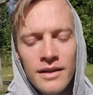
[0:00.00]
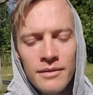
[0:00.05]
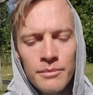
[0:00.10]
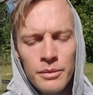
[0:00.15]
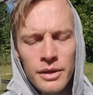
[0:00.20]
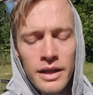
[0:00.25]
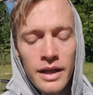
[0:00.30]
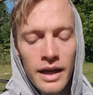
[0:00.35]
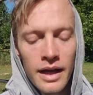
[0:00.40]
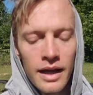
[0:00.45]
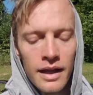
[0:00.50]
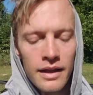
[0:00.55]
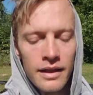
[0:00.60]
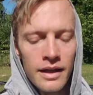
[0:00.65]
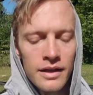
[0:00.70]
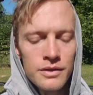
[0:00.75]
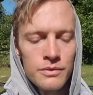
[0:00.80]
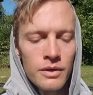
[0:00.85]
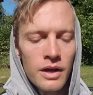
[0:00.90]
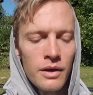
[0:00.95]
Yeah,
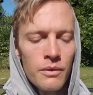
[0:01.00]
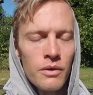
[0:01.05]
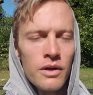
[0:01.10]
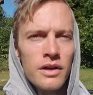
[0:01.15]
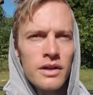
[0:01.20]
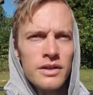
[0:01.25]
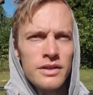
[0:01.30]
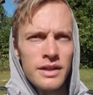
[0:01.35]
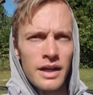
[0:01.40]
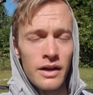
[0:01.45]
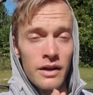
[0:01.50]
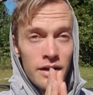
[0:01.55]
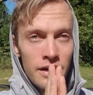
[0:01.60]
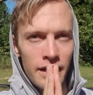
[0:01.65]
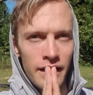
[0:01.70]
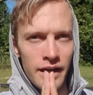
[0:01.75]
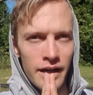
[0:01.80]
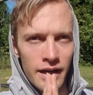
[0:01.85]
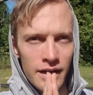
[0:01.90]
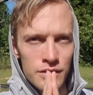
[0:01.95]
that's what I wanted to share
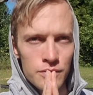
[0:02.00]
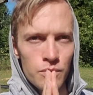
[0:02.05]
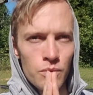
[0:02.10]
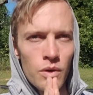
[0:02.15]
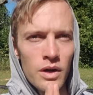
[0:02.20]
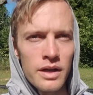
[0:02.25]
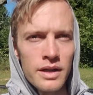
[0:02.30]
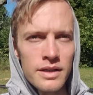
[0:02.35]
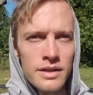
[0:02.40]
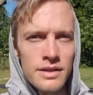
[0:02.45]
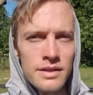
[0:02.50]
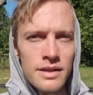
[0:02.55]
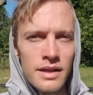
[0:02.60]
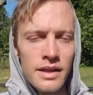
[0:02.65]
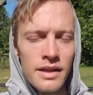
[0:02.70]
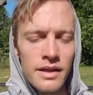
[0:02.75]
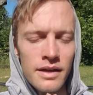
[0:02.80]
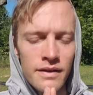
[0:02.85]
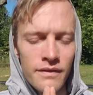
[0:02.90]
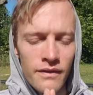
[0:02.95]
today, guys. What is
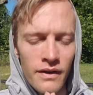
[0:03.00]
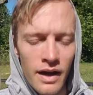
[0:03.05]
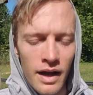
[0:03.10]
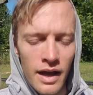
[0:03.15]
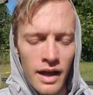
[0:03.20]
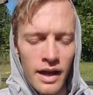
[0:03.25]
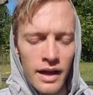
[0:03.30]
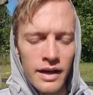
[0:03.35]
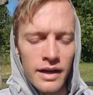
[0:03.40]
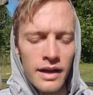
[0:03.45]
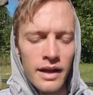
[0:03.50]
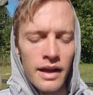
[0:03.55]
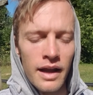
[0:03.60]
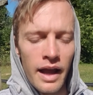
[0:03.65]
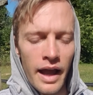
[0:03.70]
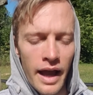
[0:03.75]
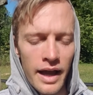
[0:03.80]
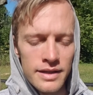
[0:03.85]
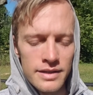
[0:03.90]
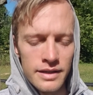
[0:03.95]
the divine
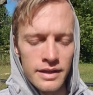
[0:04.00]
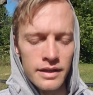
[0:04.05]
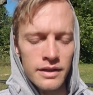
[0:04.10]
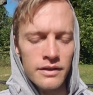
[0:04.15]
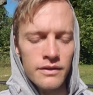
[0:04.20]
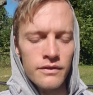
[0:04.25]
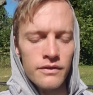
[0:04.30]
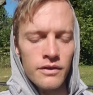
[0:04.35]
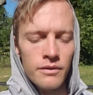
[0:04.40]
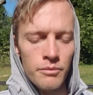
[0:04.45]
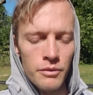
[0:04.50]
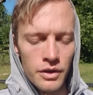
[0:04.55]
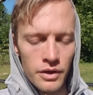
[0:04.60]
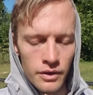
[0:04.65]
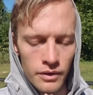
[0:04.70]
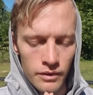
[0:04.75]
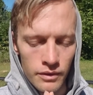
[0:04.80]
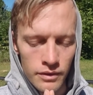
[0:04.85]
asking from you?